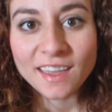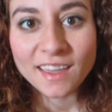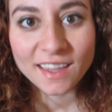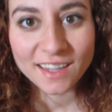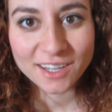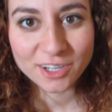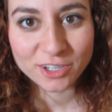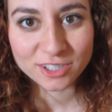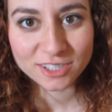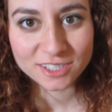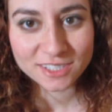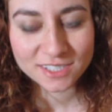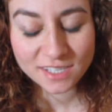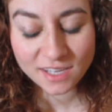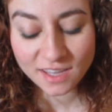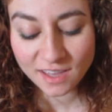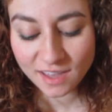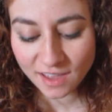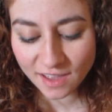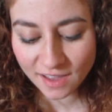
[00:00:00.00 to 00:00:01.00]
Hey girls,
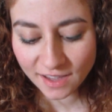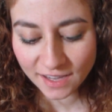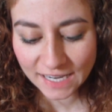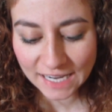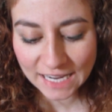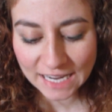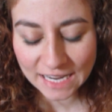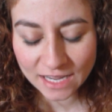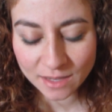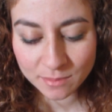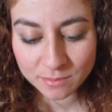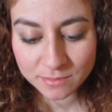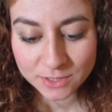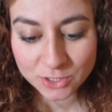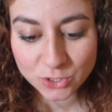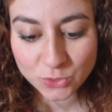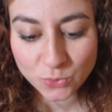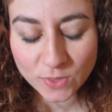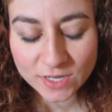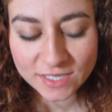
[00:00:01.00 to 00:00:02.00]
I am
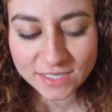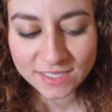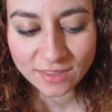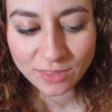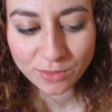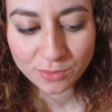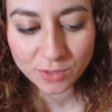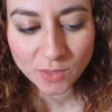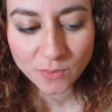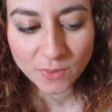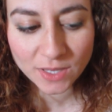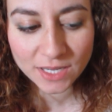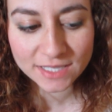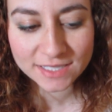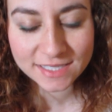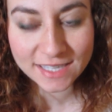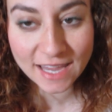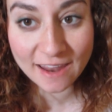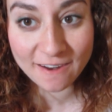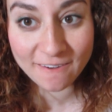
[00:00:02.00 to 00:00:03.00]
23
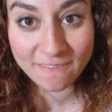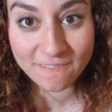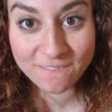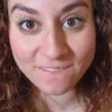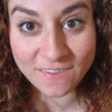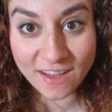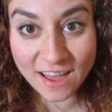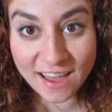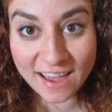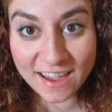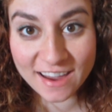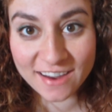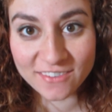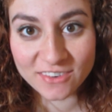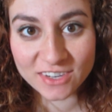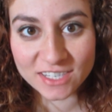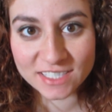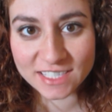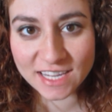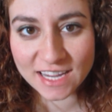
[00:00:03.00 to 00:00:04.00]
weeks and
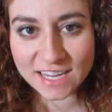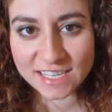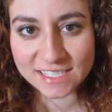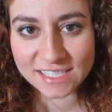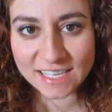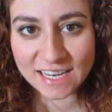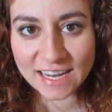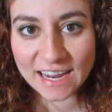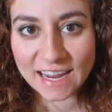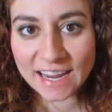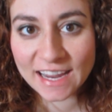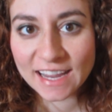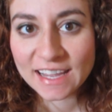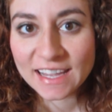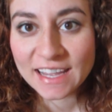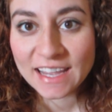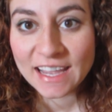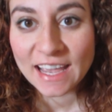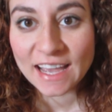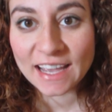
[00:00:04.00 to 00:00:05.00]
5 days today.
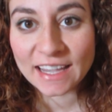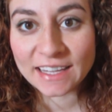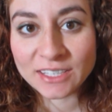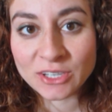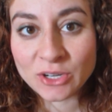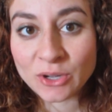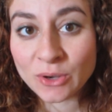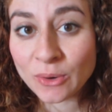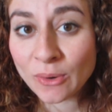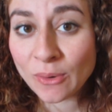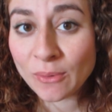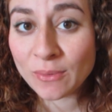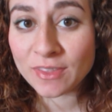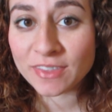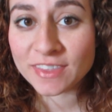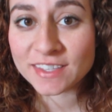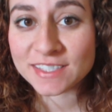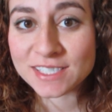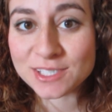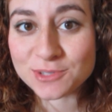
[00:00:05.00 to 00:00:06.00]
I know that
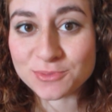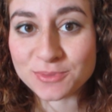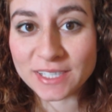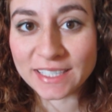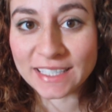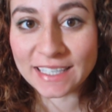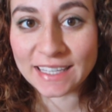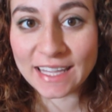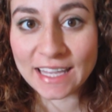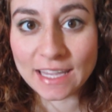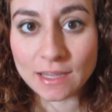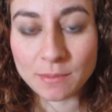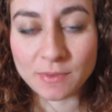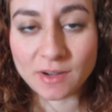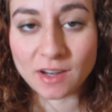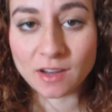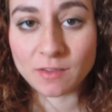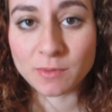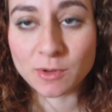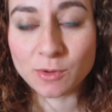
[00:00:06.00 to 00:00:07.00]
this is really late, but
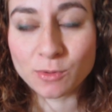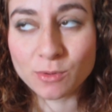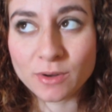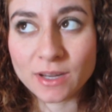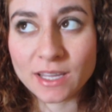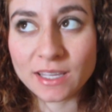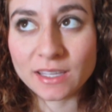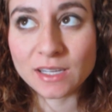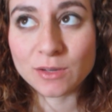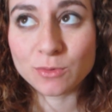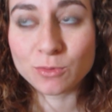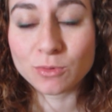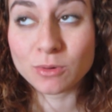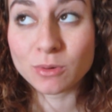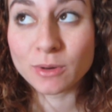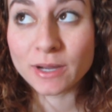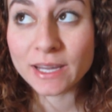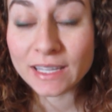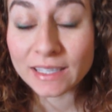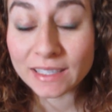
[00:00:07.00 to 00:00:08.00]
I've been really,
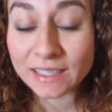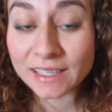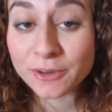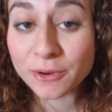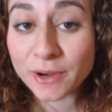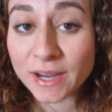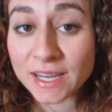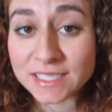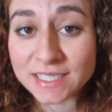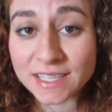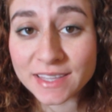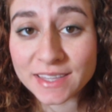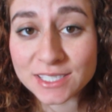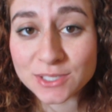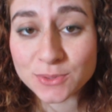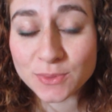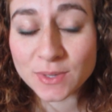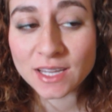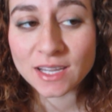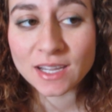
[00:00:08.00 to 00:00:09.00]
really crazy
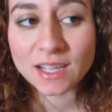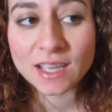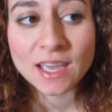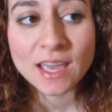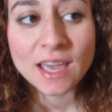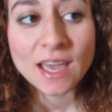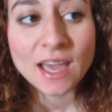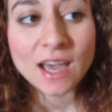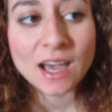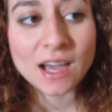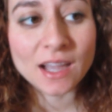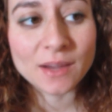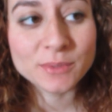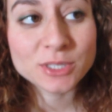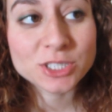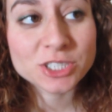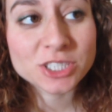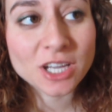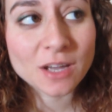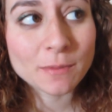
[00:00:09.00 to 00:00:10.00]
this week. I
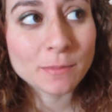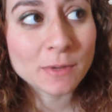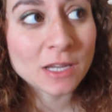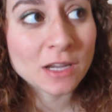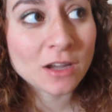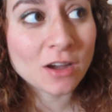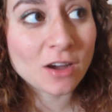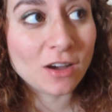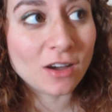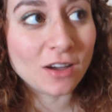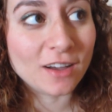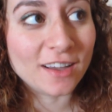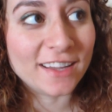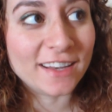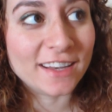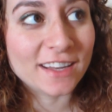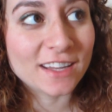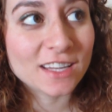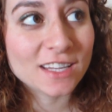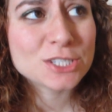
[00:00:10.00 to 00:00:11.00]
went shopping
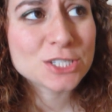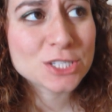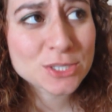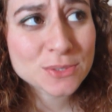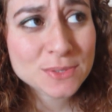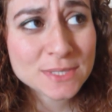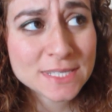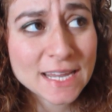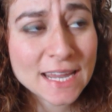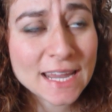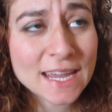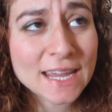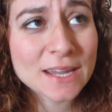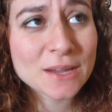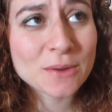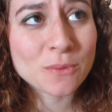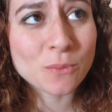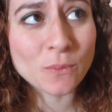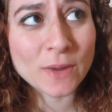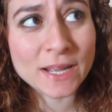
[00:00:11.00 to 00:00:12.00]
on
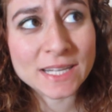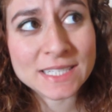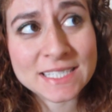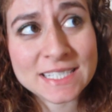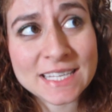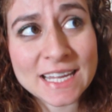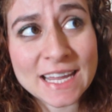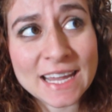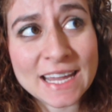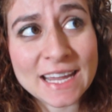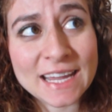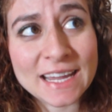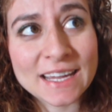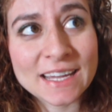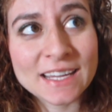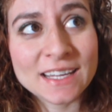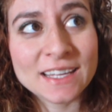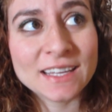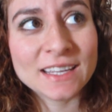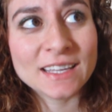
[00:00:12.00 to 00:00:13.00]
Tuesday,
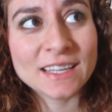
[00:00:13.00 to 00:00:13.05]
Wednesday,